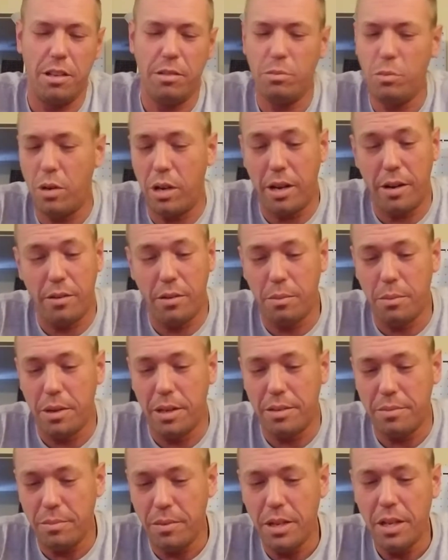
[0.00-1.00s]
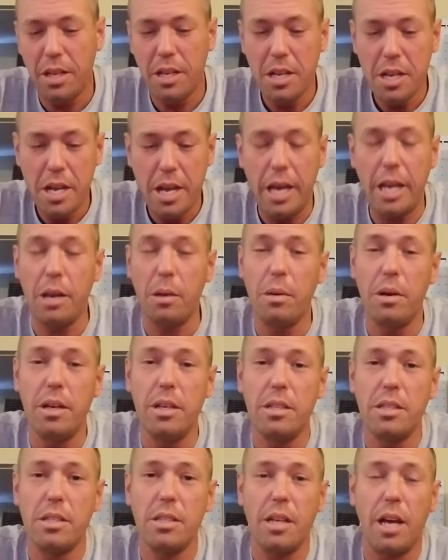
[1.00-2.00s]
Whatever, but
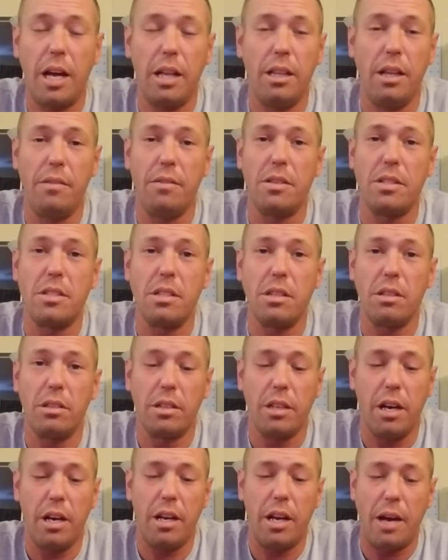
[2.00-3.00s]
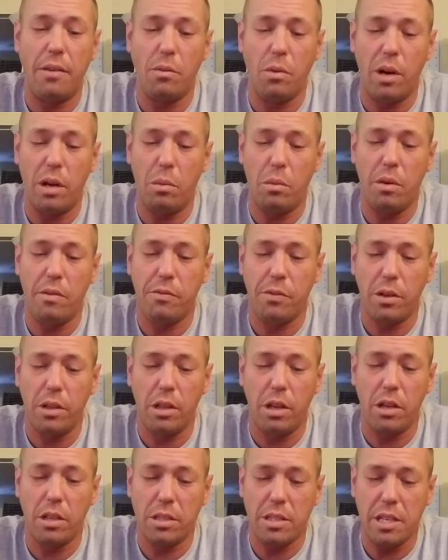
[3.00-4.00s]
anyways, I love this little gun. I've wanted one for a
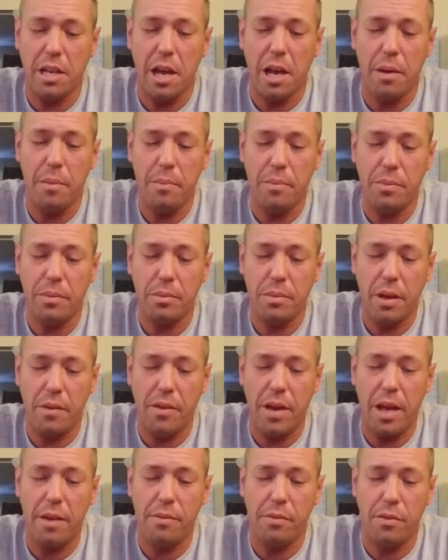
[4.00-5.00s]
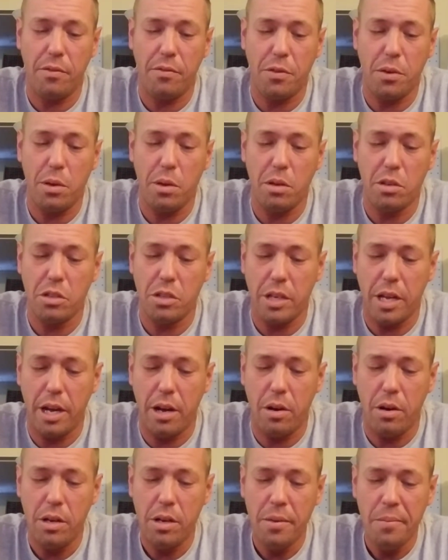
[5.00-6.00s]
long time. I've had it for a few years
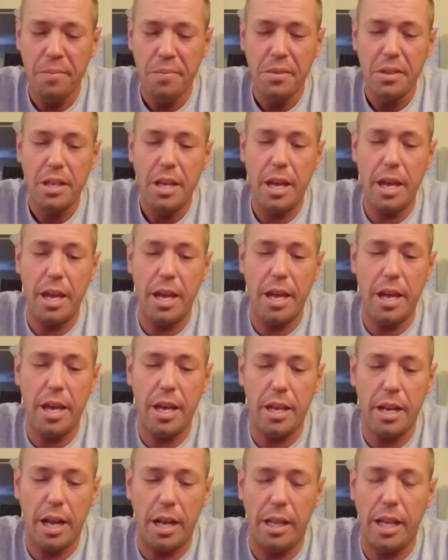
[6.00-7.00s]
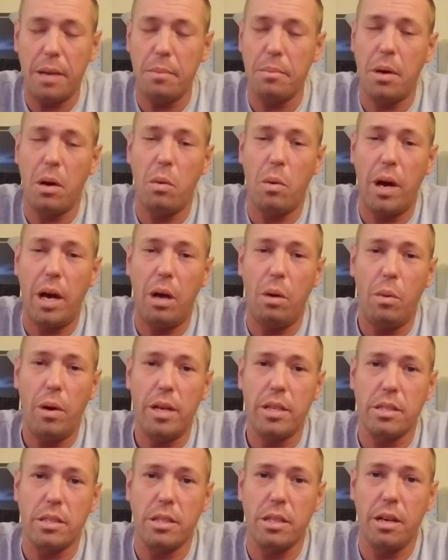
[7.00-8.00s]
now, and I like my Wild
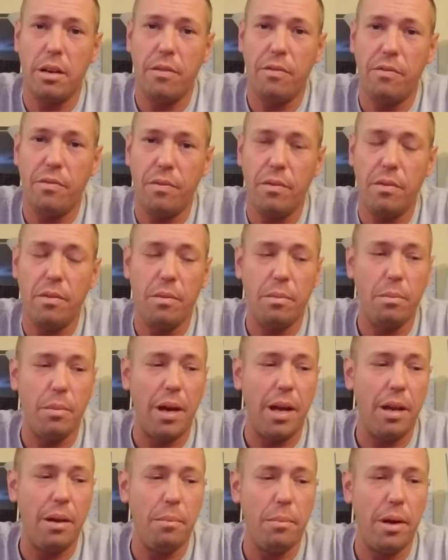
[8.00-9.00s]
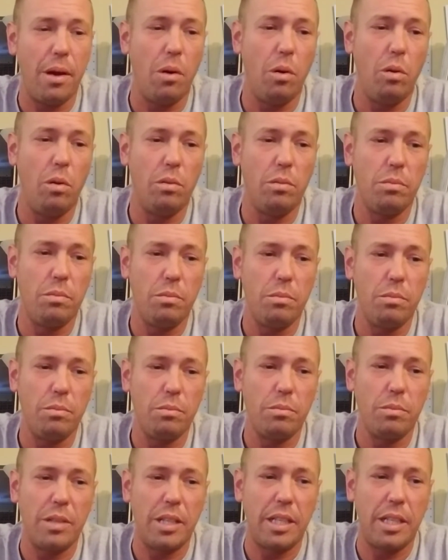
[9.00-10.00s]
West stuff, my old
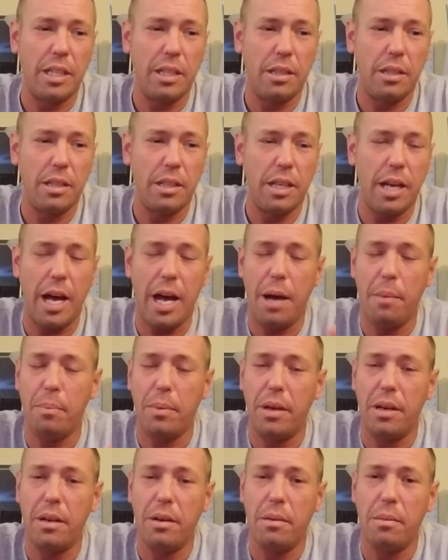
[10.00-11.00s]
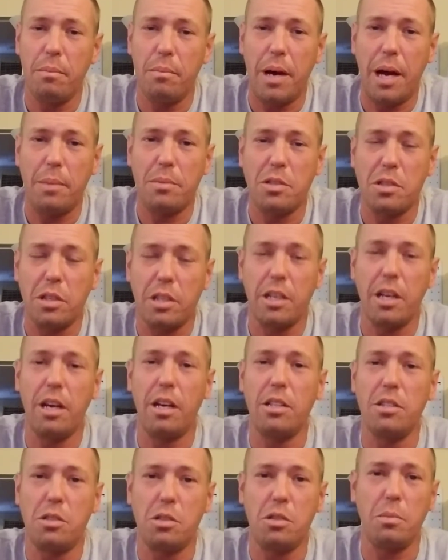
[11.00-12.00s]
cop and mobster
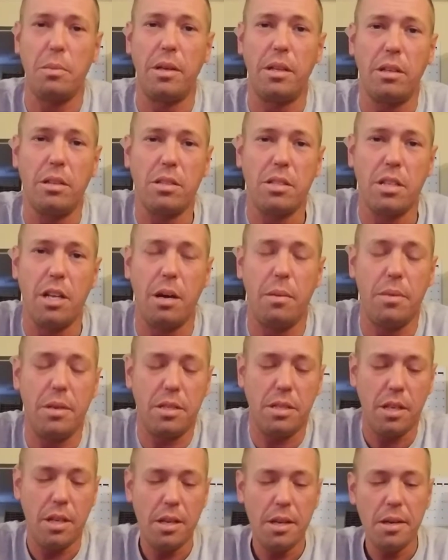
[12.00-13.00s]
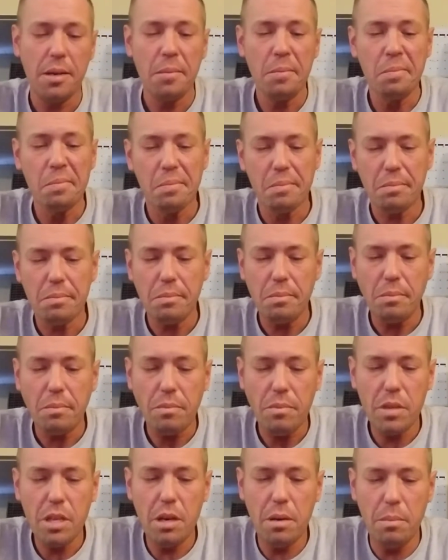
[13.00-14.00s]
guns, my little snubbies.
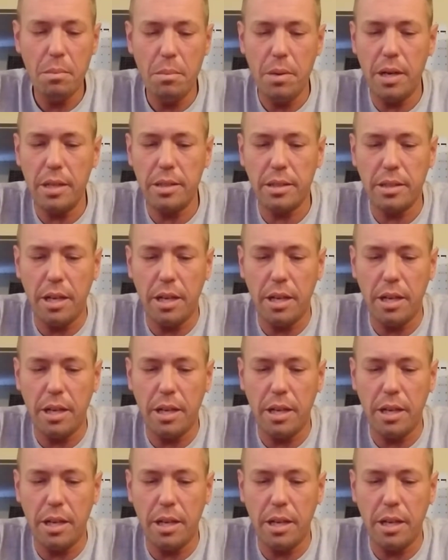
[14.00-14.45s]
But